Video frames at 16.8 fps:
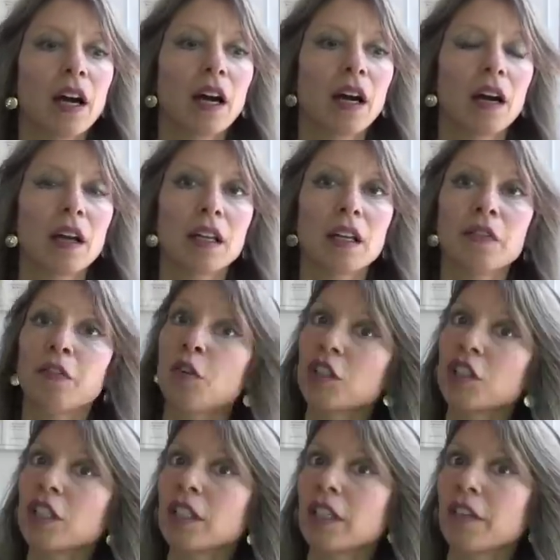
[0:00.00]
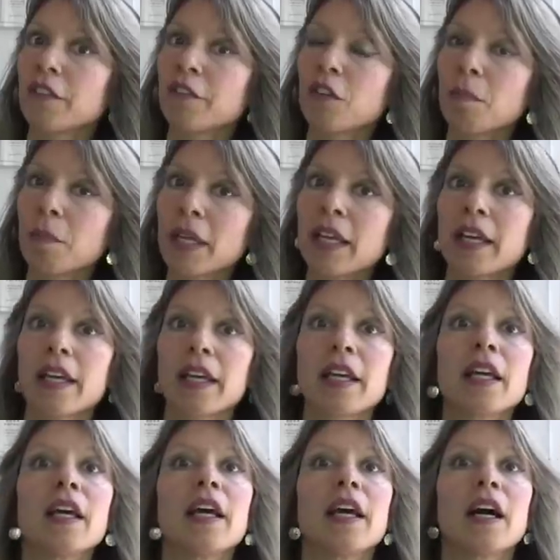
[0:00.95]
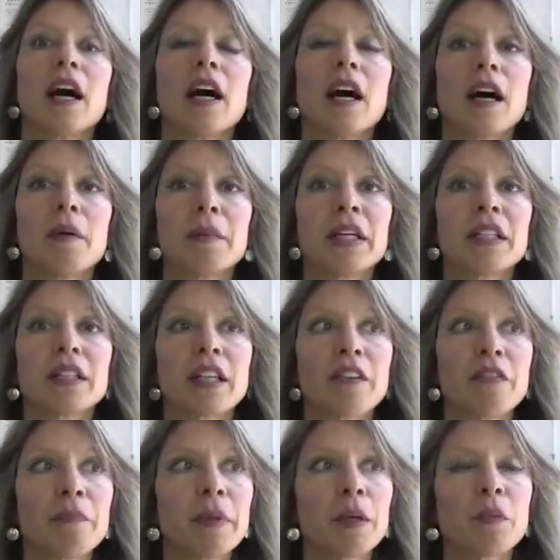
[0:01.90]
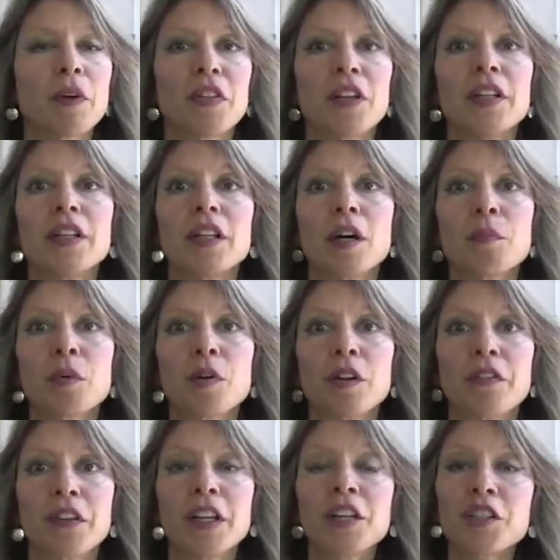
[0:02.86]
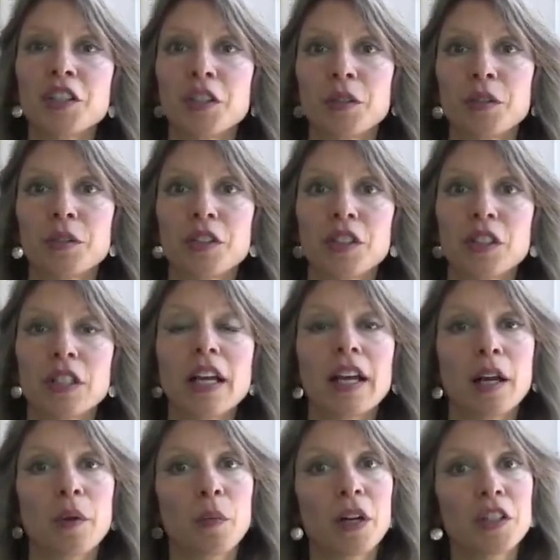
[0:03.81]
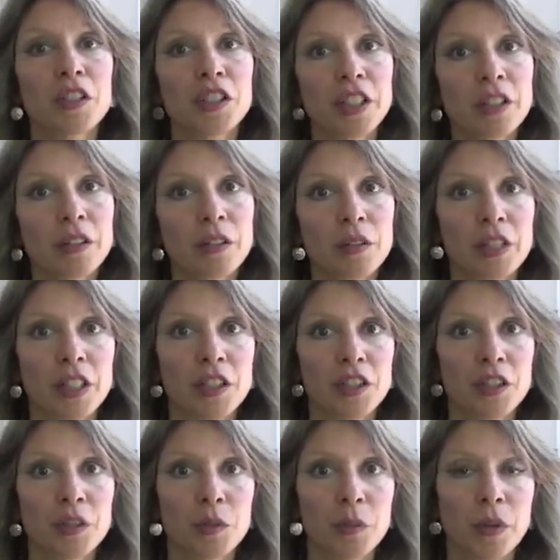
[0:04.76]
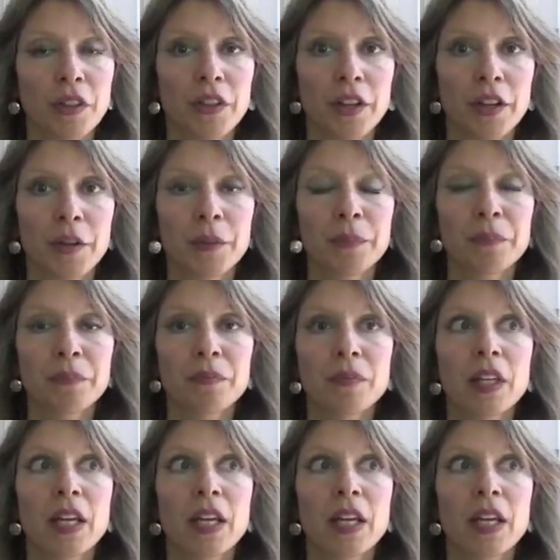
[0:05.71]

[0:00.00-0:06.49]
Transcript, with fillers: unfortunately for me um, it left me with a number of issues, and I want to share those issues with you.